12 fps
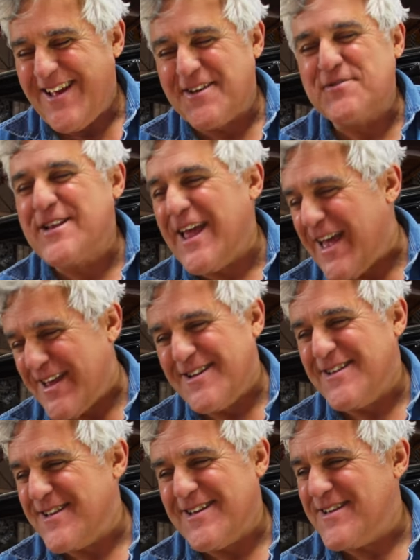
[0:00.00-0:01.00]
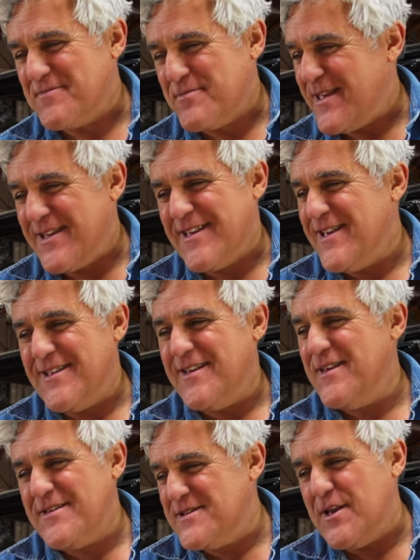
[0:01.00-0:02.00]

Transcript: I go, Dad, uh, he,